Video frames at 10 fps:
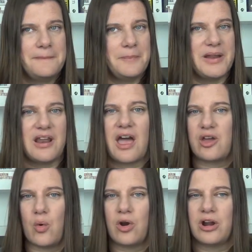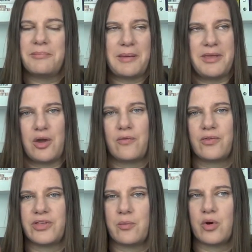but not gore, maybe go
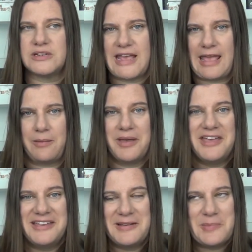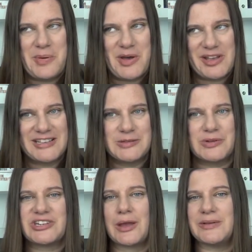for the more tame books,
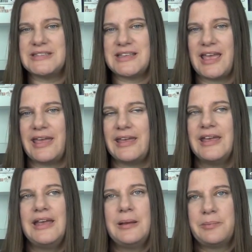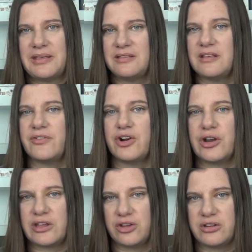which I would say Pieces of Her
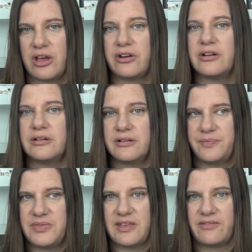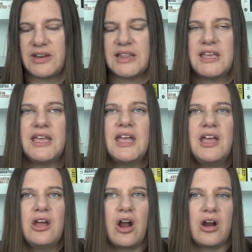and Good Daughter definitely
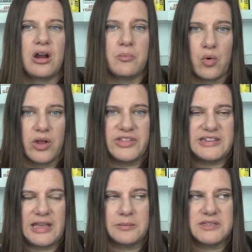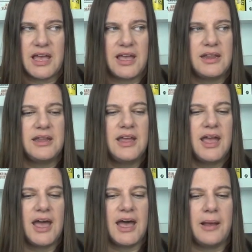are more on the tame side.
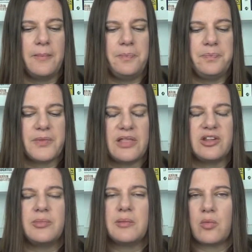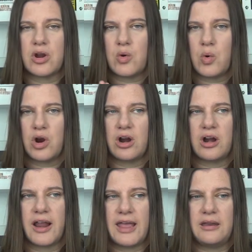A little bit more
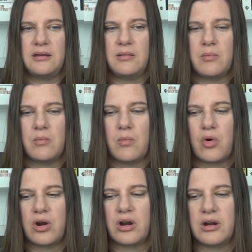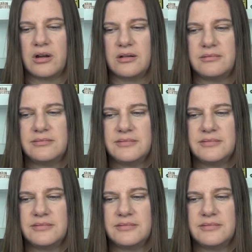gore and more